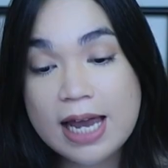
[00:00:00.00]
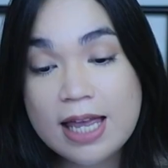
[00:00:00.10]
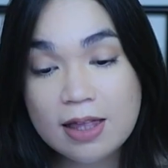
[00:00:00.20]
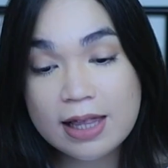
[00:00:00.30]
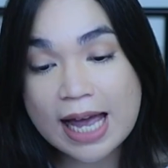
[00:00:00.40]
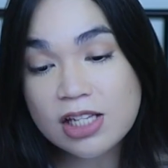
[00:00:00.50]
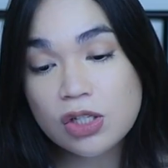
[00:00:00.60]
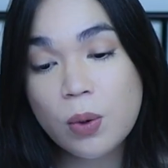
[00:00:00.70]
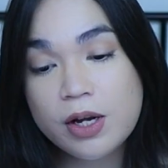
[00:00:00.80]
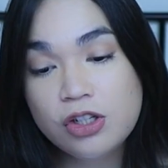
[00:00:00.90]
And the
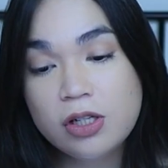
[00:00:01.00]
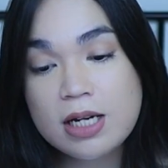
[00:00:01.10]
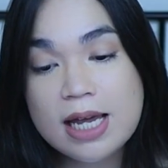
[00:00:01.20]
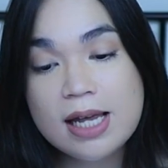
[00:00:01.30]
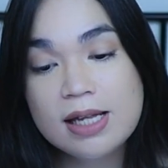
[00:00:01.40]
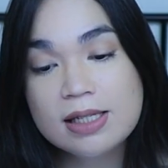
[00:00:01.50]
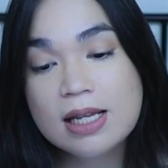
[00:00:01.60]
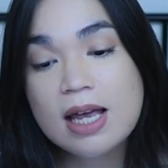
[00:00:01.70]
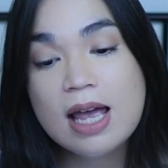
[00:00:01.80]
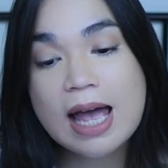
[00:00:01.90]
last question is,
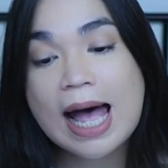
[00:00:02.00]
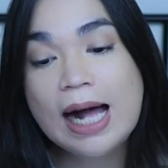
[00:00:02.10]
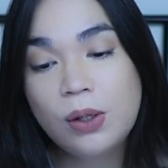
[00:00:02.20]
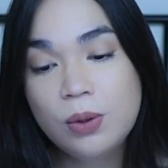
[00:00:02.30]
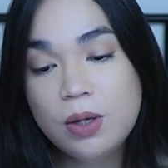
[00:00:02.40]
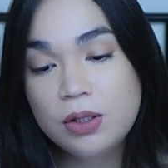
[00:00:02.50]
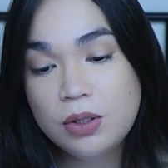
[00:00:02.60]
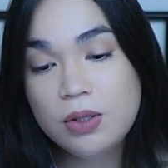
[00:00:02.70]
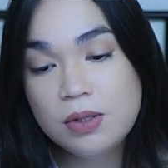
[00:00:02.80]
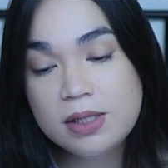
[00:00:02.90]
how
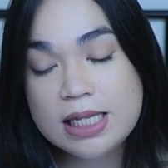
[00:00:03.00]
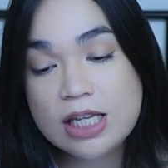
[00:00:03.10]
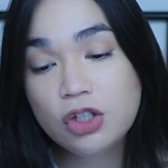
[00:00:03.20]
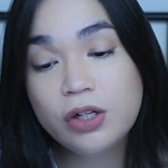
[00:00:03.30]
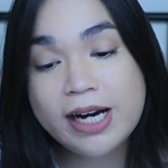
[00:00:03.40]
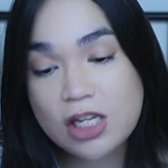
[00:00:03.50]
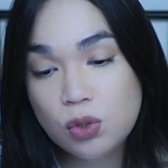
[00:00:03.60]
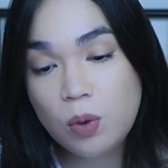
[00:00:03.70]
do you see trans